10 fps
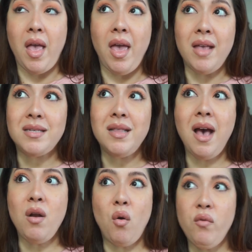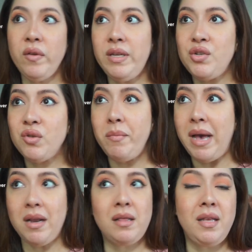It's not overly
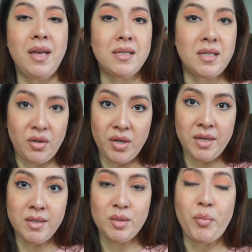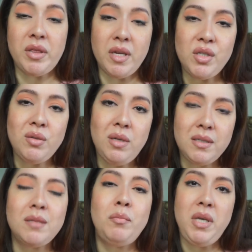dramatically that serious, but they do need
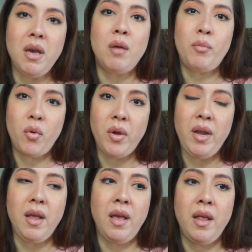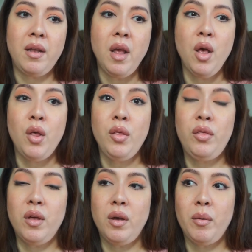to be on point, and
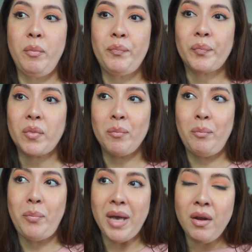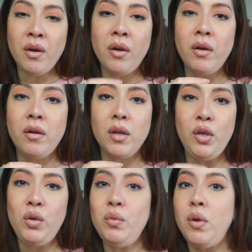the better
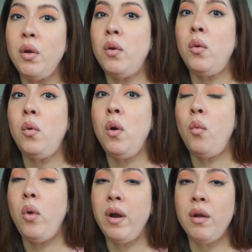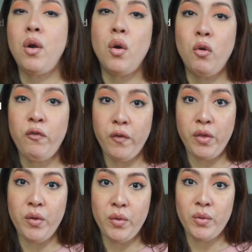you know where to go for
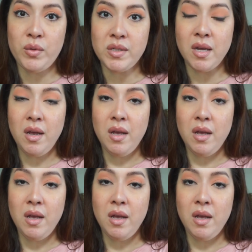those